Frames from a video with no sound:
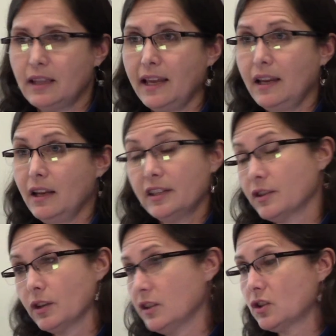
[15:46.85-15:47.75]
it's
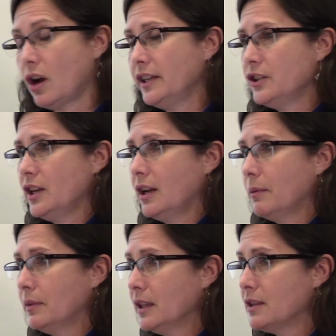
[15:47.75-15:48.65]
astonishing.
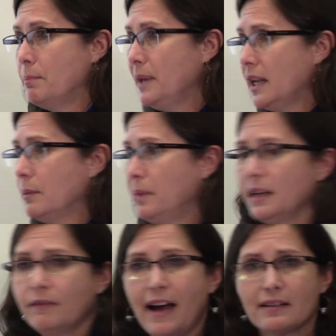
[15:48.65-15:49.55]
It's a big,
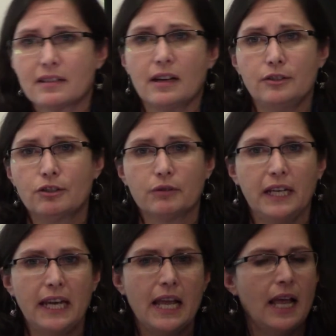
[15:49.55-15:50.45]
big, vast
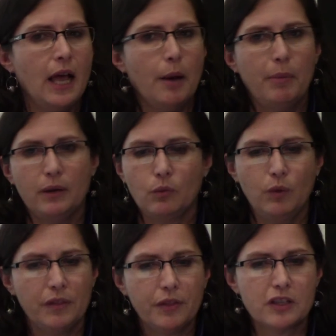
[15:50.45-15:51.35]
country. But
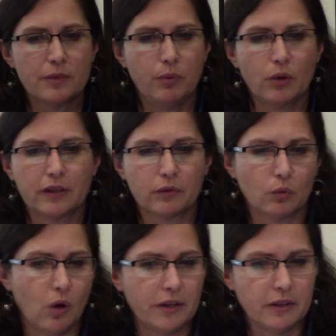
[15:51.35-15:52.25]
with the support of
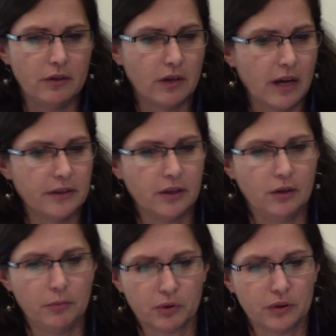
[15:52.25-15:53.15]
Rwanda, Uganda,
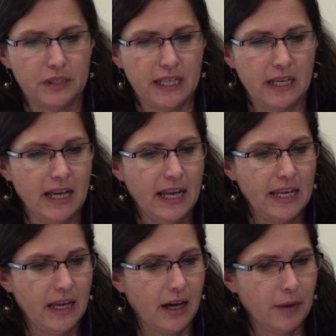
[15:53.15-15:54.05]
and Burundi,
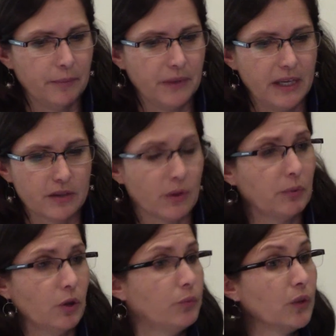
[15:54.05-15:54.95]
his
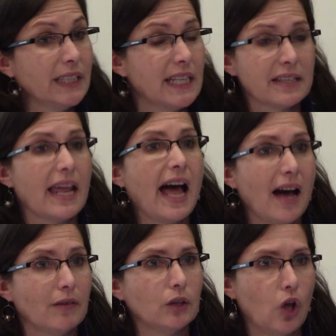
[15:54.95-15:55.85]
rebel group really doesn't
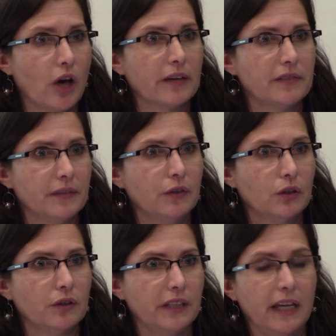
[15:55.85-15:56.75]
have a lot of
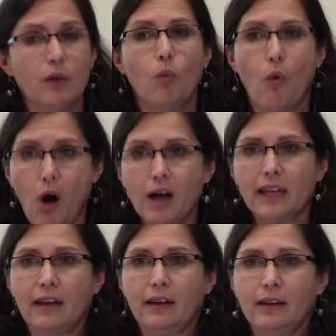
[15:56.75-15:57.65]
difficulty in
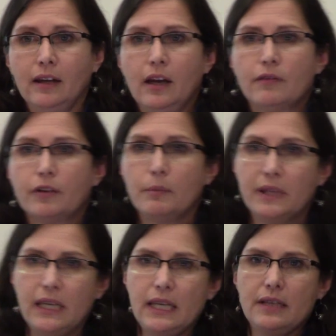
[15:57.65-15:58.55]
walking from
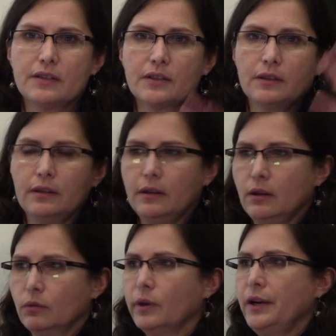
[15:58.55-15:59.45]
the east
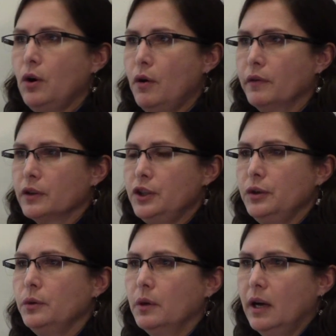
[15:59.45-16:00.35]
right over
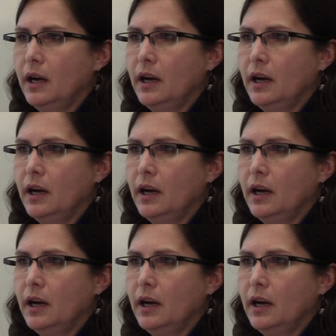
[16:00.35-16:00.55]
to